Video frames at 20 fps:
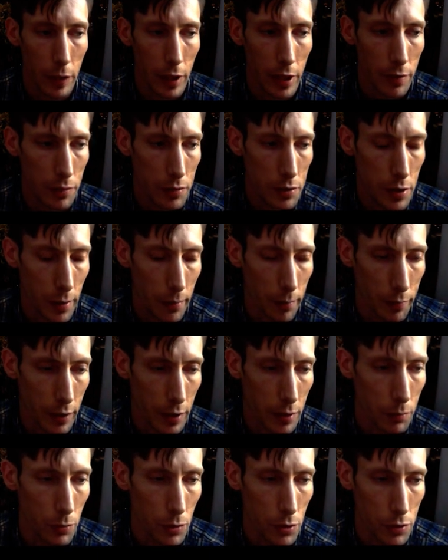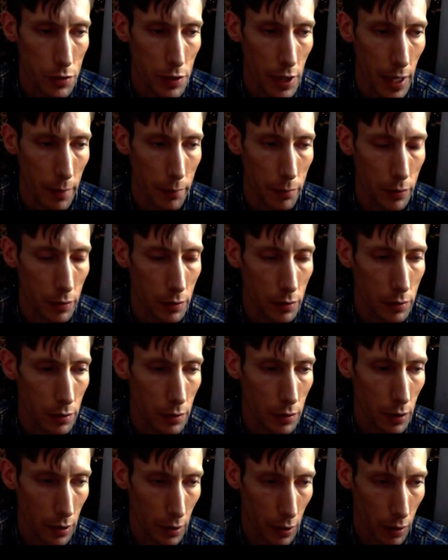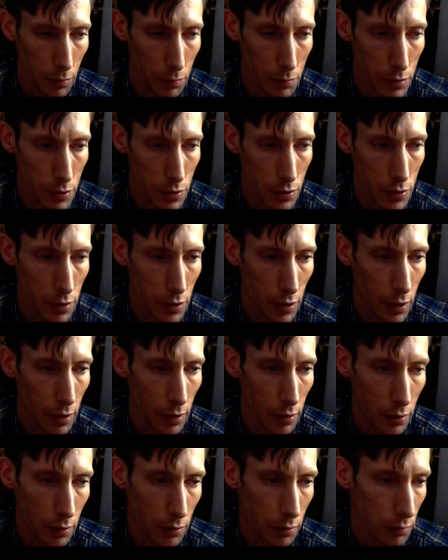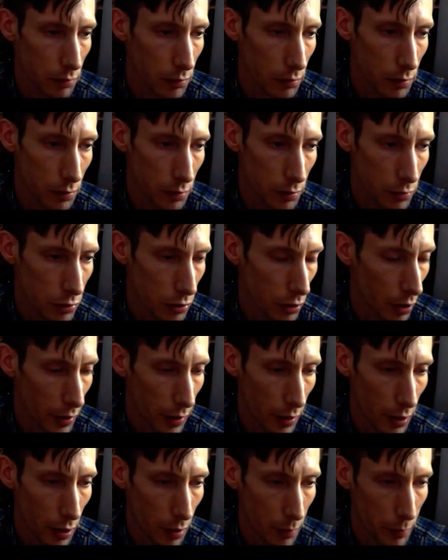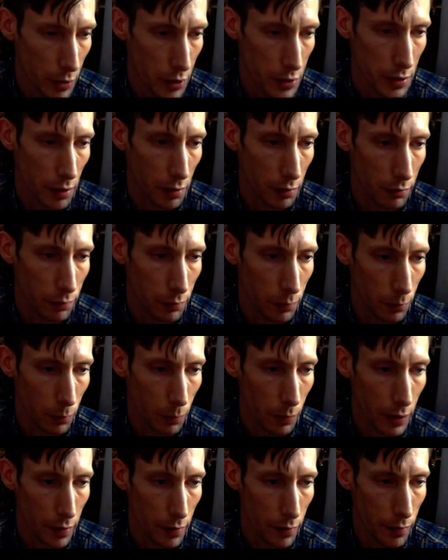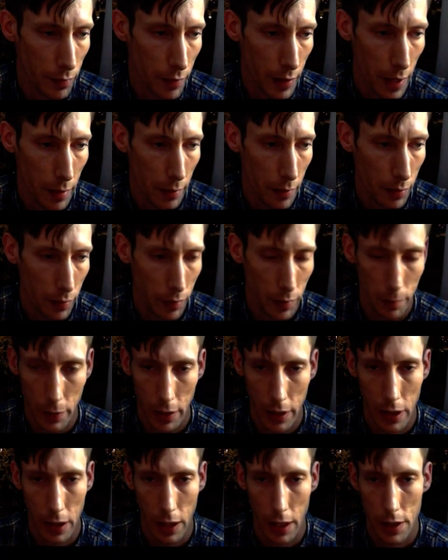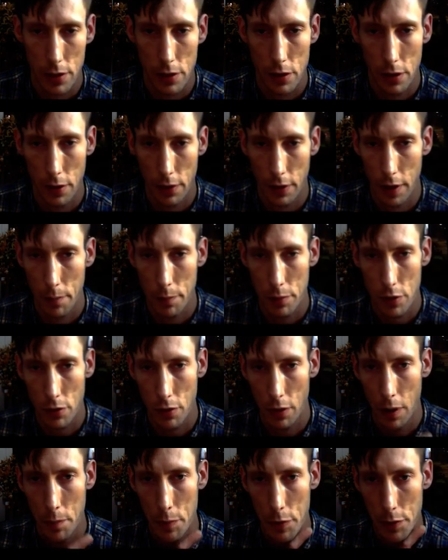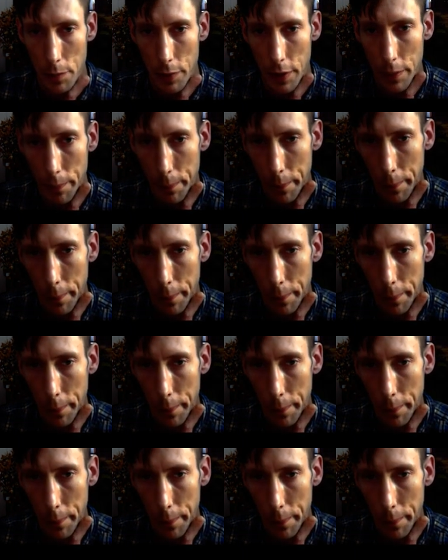If something was to happen and I was to try and hurt myself with the medication that they prescribed to me.